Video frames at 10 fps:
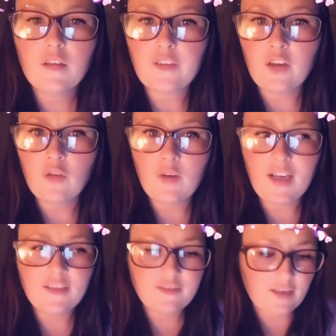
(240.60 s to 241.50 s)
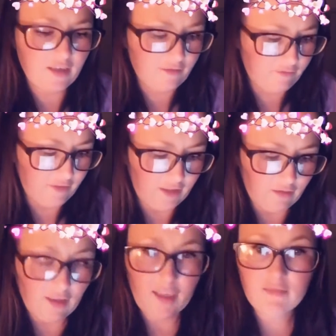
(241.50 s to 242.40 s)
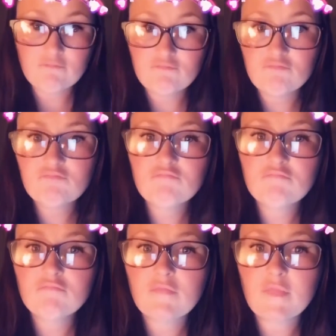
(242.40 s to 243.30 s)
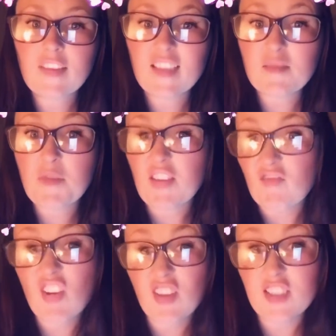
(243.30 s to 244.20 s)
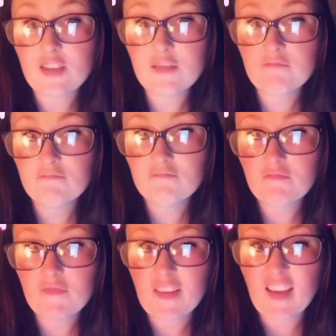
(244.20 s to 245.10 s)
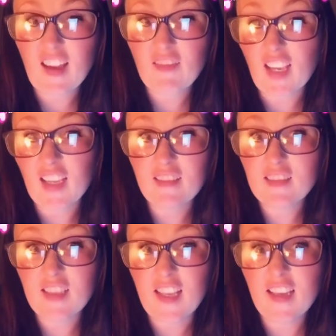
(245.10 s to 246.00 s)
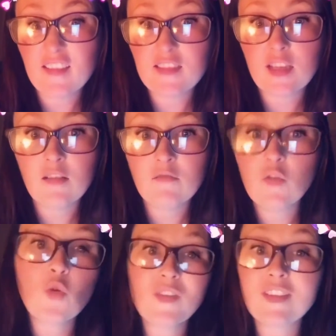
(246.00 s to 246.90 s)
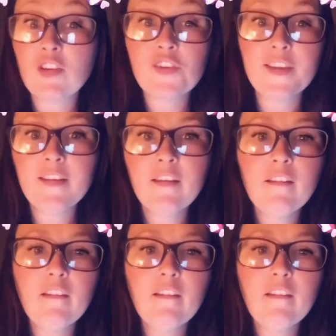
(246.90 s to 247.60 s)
so I just kind of feel like that's a bit of knowledge that I've gained today, so always learning,